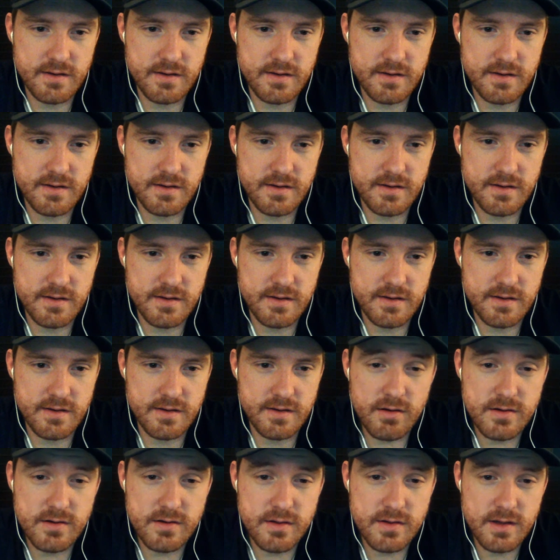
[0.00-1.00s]

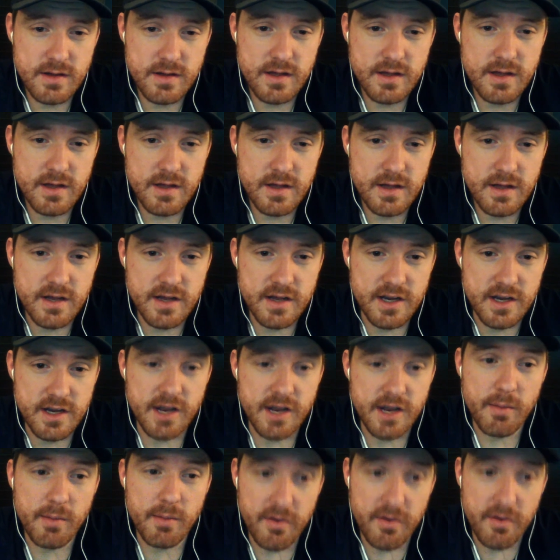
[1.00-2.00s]
Now,
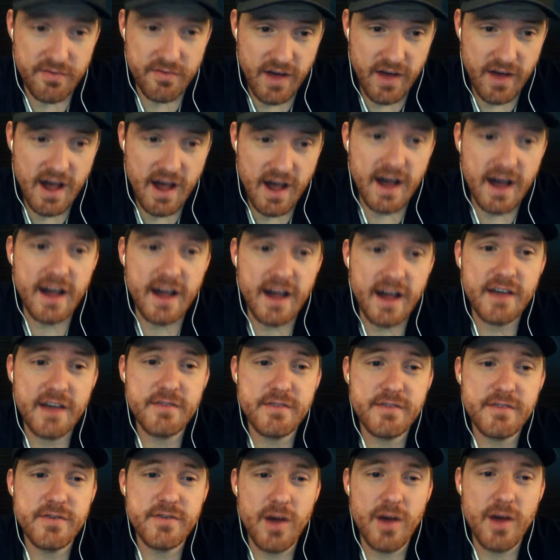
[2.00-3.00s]
number
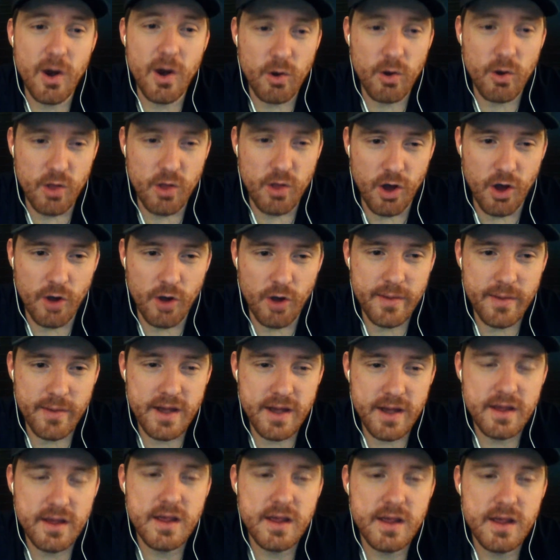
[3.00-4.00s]
5,
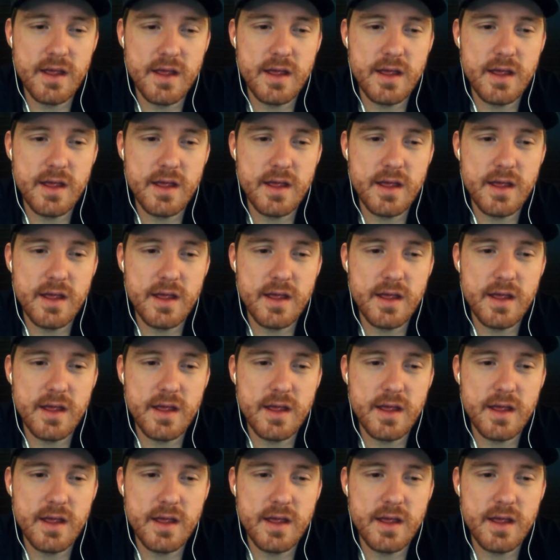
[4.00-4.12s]
Oklahoma,